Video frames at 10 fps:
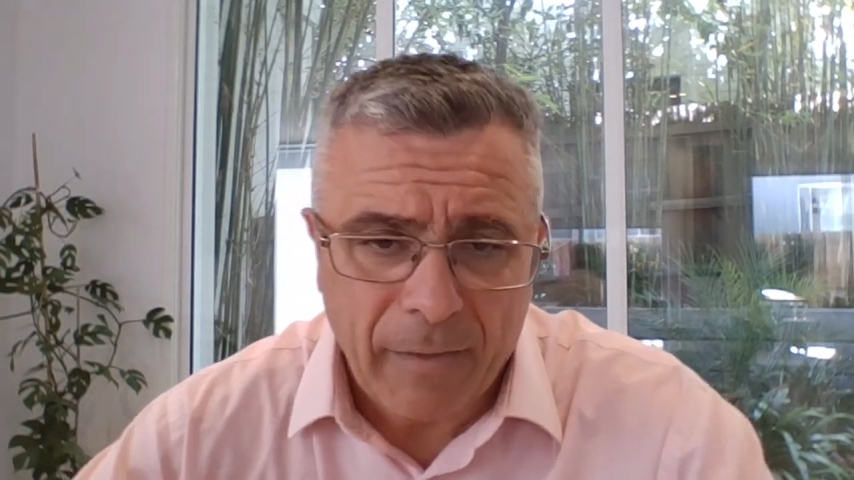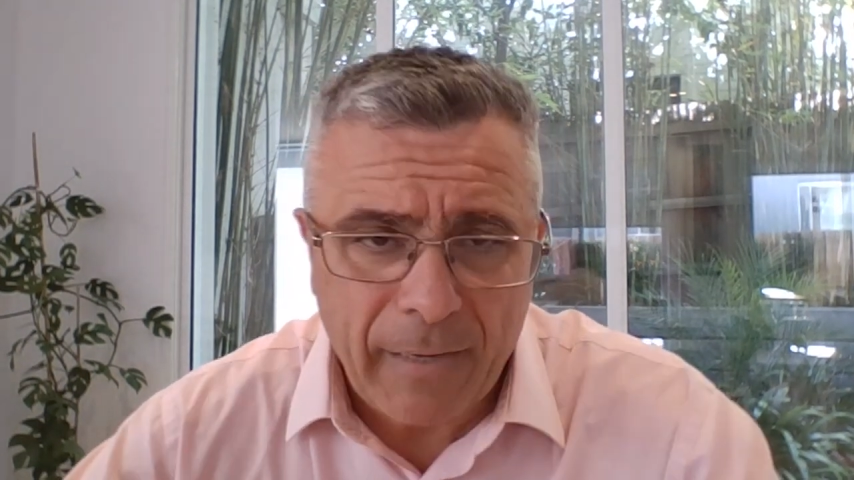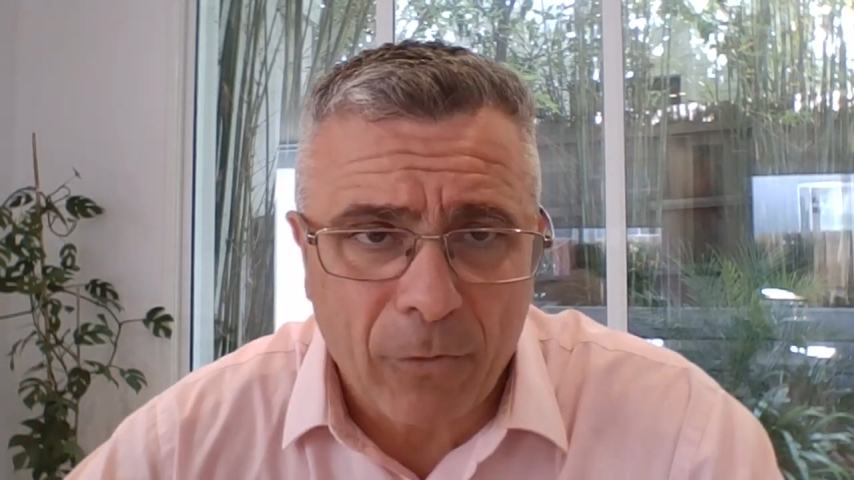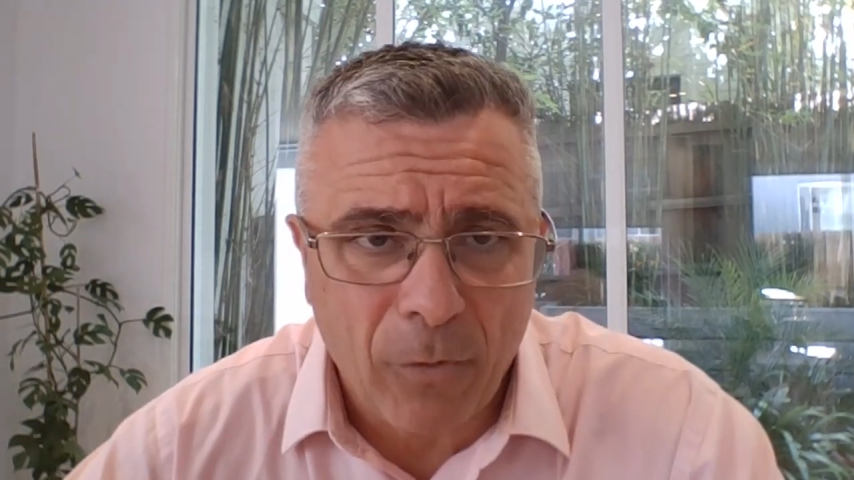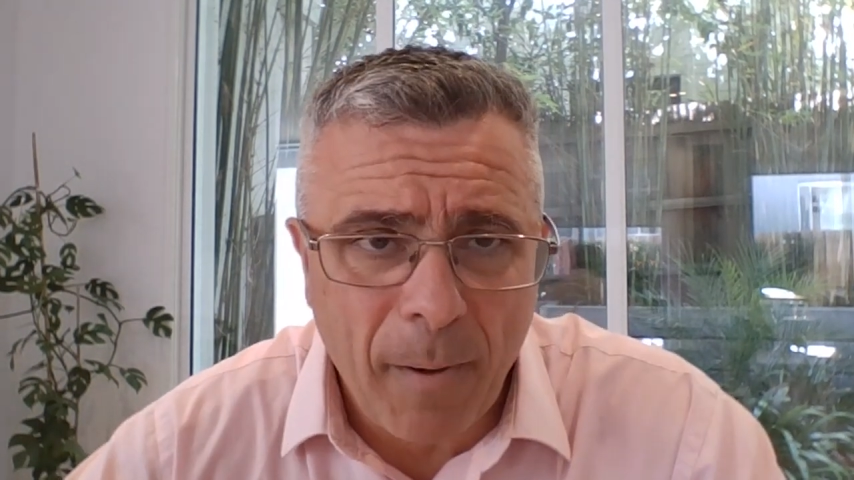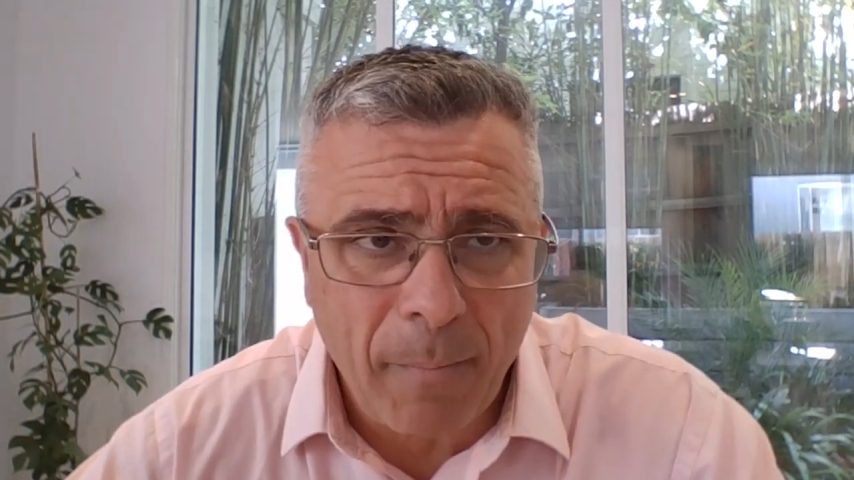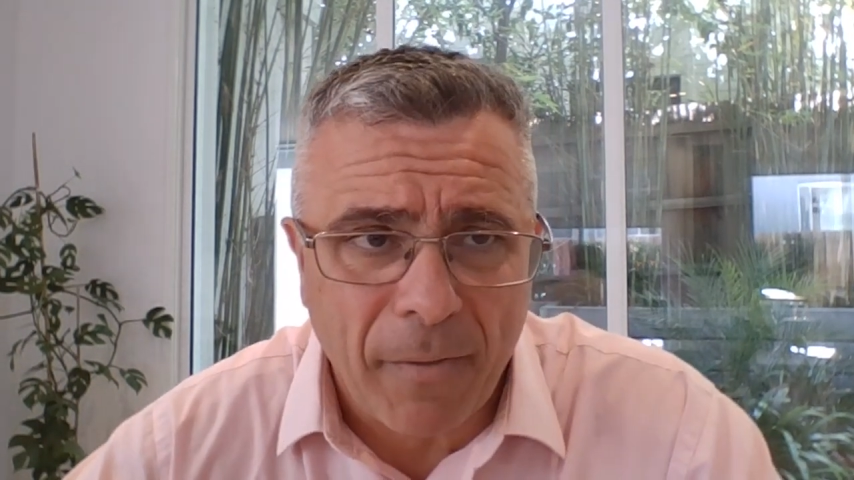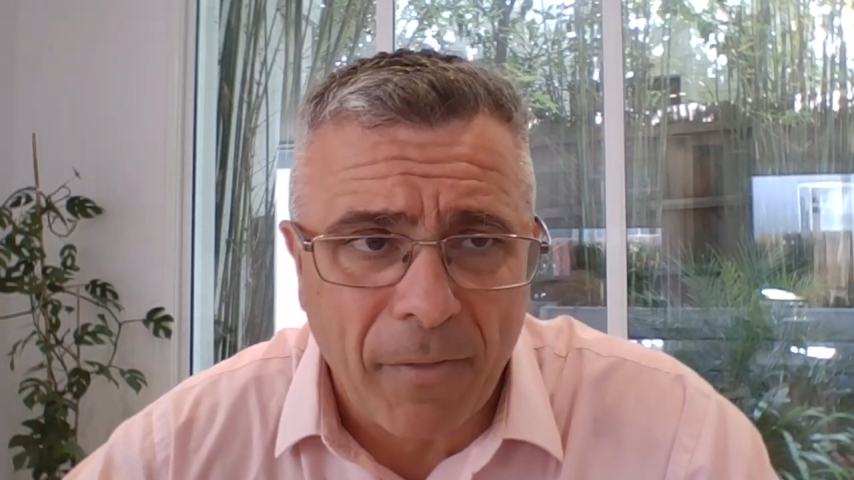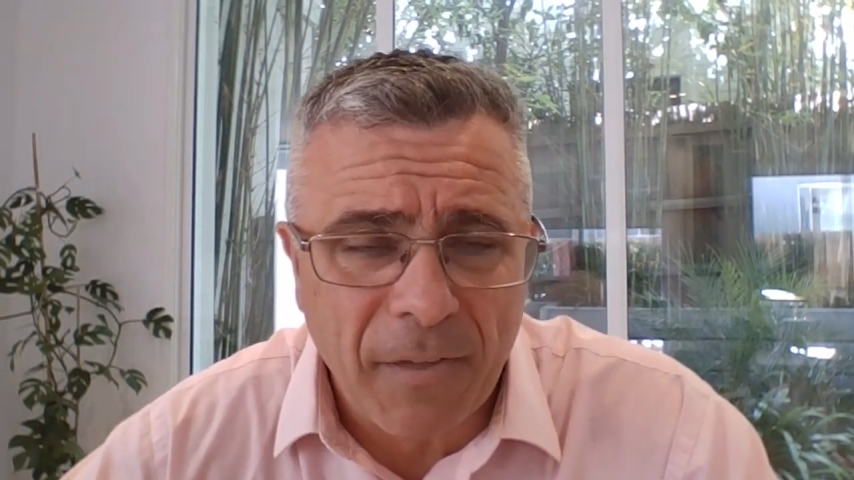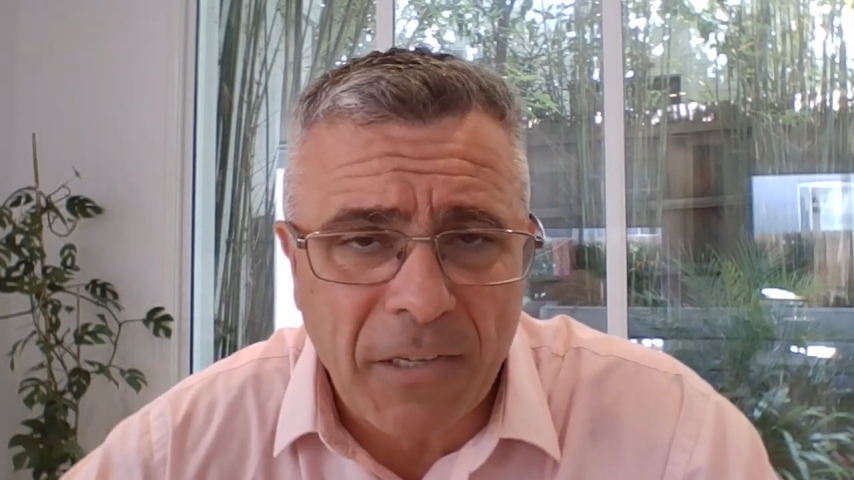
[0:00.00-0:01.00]
Now
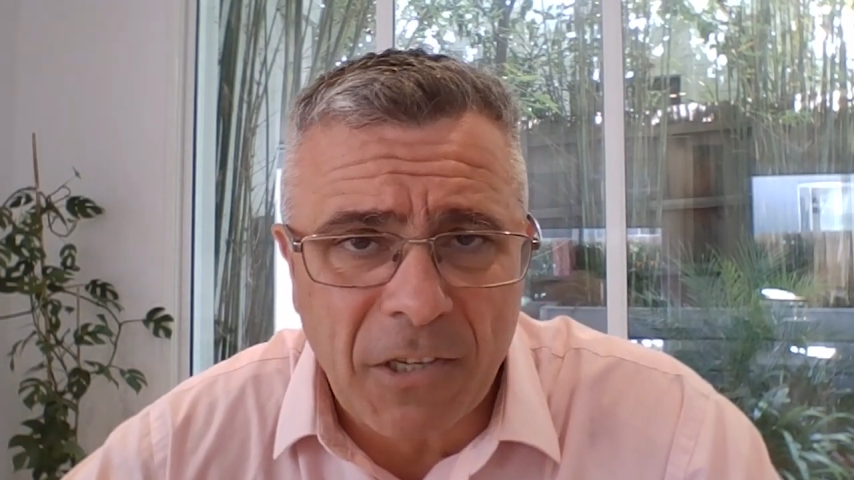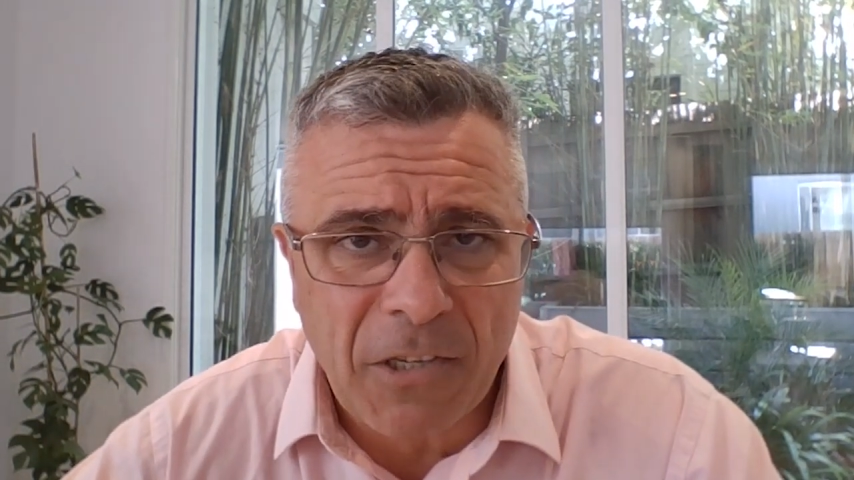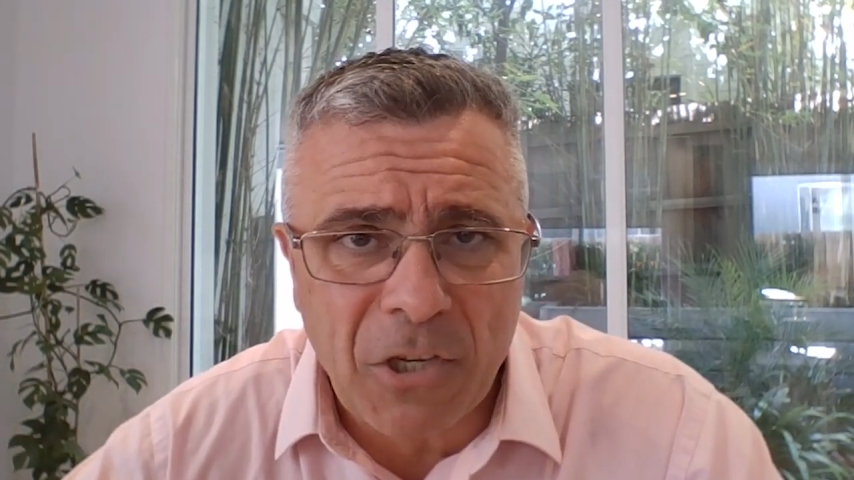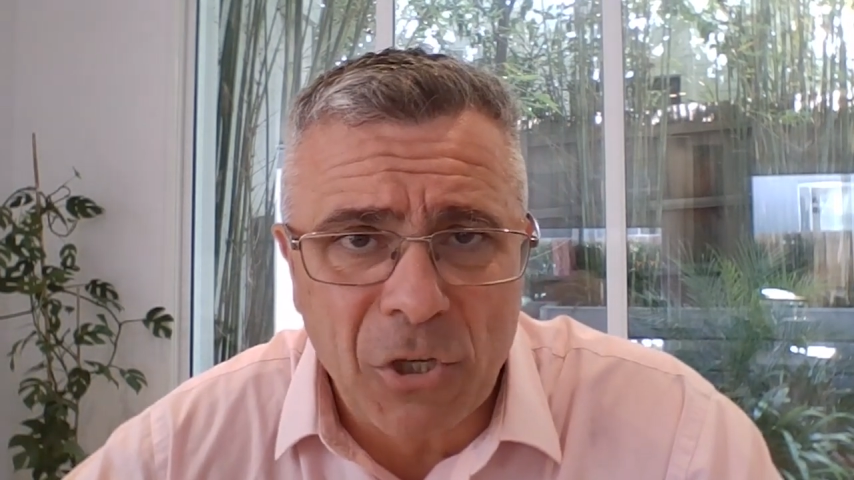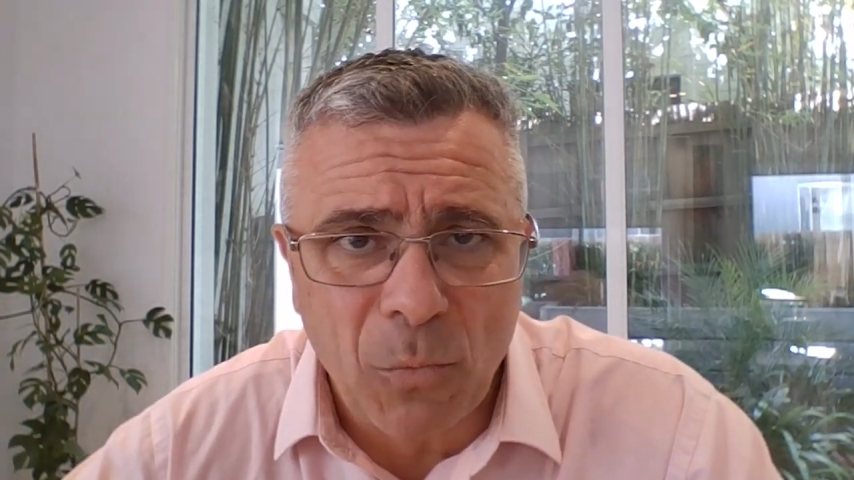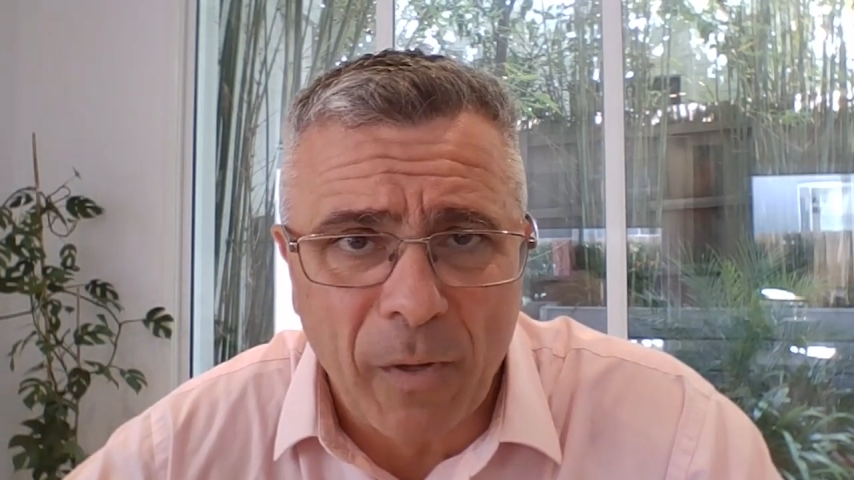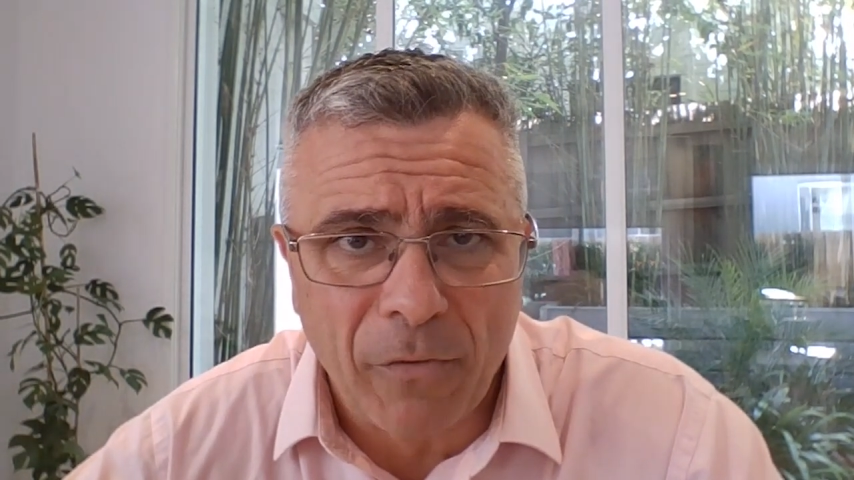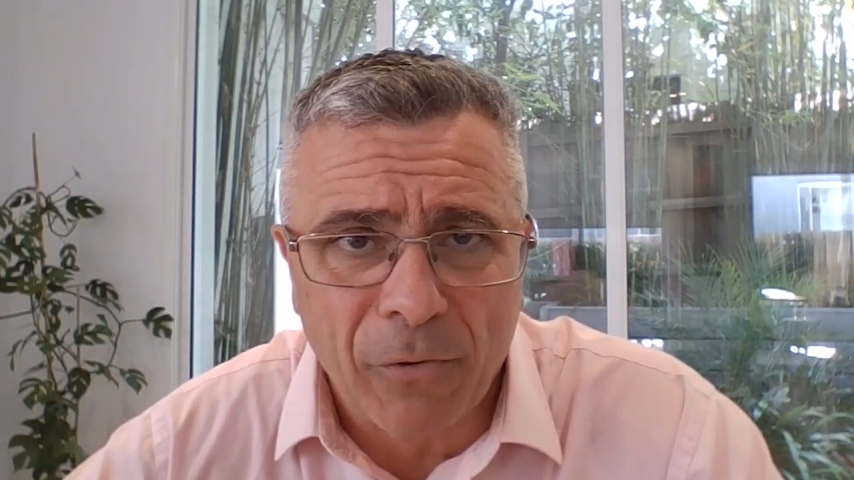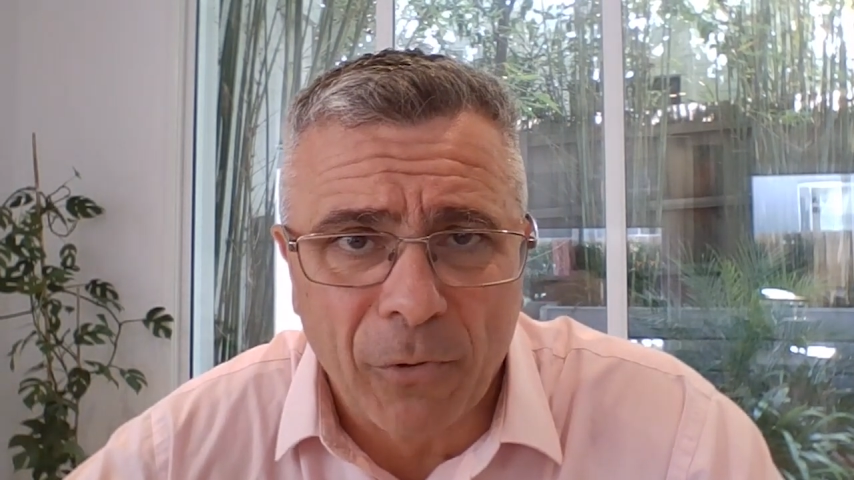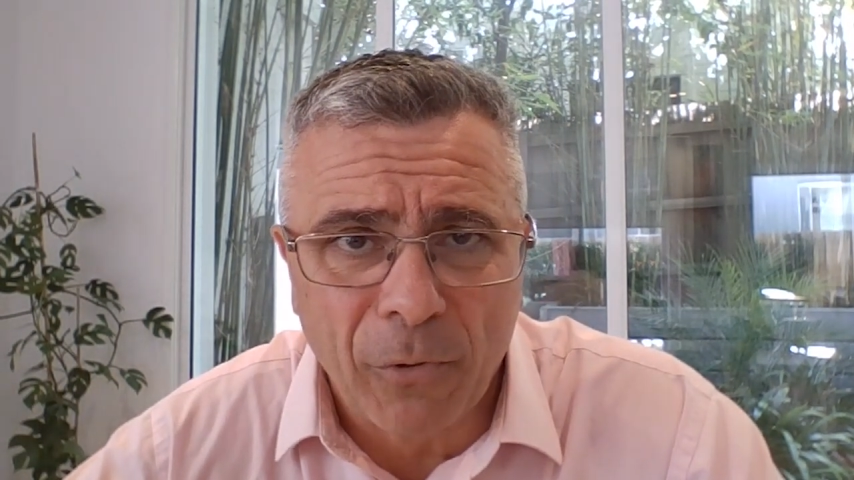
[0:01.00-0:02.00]
remember that this decision went
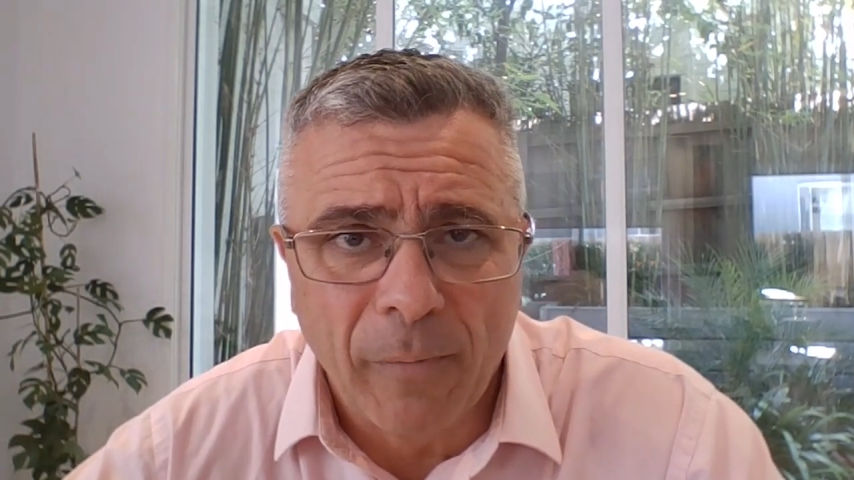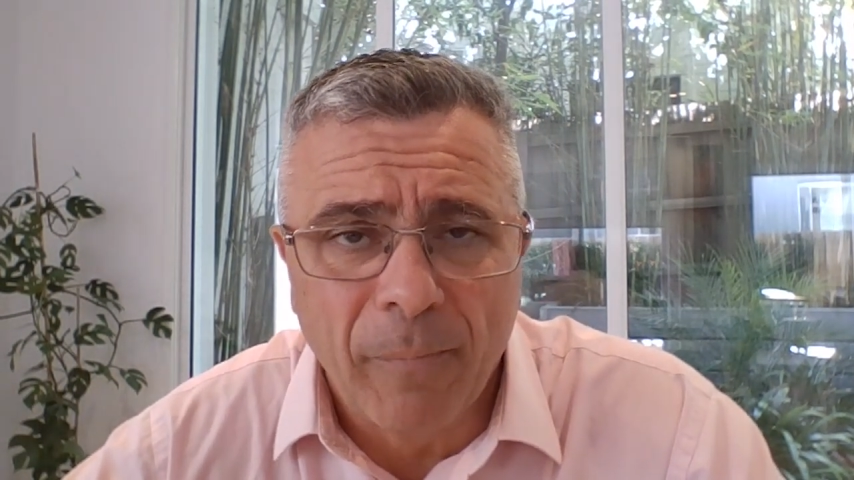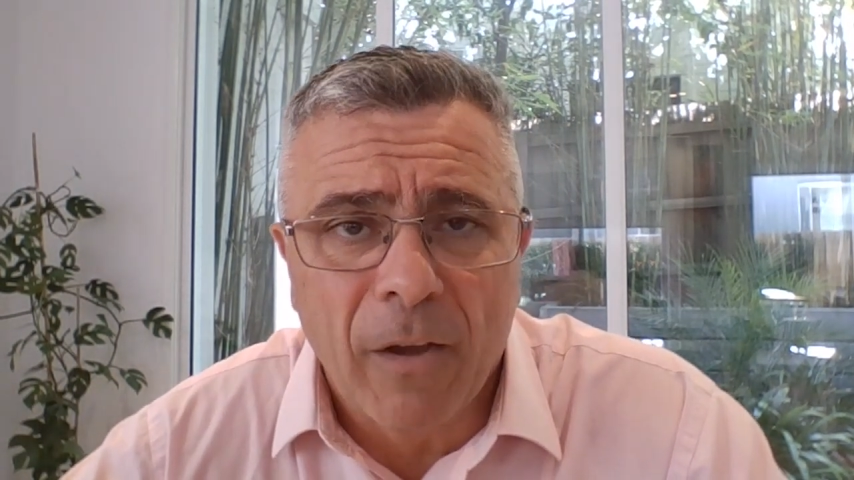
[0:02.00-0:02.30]
through